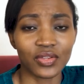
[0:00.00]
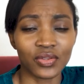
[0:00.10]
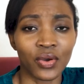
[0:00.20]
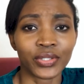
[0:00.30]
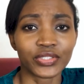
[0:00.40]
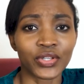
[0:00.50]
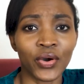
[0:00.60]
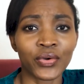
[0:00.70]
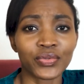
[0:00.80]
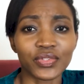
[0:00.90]
You know,
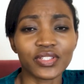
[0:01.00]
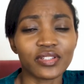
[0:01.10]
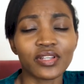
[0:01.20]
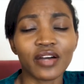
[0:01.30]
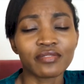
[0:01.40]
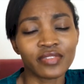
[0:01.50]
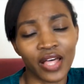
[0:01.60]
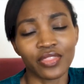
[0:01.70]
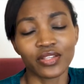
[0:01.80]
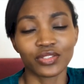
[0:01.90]
so you have
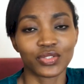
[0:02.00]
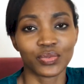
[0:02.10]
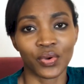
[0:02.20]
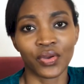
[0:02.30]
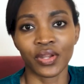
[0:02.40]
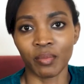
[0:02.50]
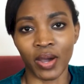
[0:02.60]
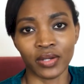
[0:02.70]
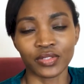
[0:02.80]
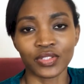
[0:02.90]
nothing to worry
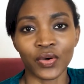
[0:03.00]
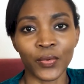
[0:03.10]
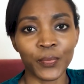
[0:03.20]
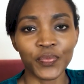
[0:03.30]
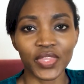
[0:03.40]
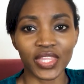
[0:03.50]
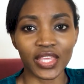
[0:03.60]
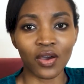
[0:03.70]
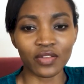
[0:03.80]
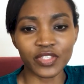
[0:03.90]
about. So
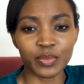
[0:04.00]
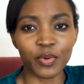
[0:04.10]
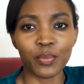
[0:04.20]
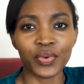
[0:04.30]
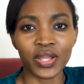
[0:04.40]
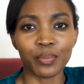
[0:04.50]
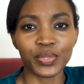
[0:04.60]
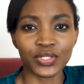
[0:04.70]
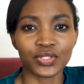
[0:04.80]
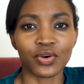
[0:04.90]
all of these people bring a
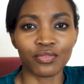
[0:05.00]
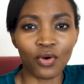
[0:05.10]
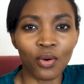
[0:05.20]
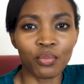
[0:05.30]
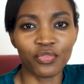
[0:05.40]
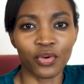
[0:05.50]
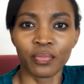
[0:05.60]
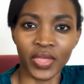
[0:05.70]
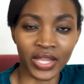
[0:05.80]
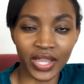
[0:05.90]
piece of home
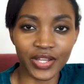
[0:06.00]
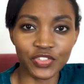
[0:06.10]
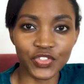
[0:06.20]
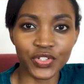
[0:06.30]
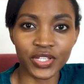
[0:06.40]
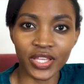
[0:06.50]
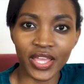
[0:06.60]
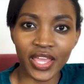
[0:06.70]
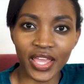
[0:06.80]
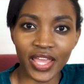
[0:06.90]
from their country,
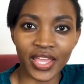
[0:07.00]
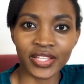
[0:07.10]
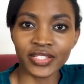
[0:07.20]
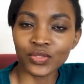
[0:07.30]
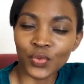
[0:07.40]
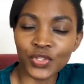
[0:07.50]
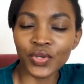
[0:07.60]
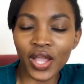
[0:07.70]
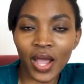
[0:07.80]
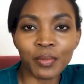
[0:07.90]
and when
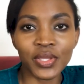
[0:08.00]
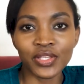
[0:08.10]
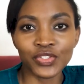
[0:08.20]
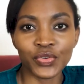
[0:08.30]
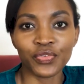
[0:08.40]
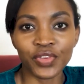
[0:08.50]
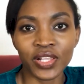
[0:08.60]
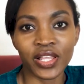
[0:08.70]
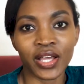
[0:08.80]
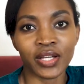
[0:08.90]
you come in, you
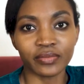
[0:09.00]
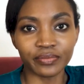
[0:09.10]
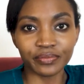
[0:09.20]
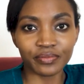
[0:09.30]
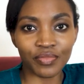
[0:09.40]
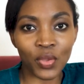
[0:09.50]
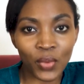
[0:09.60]
feel that they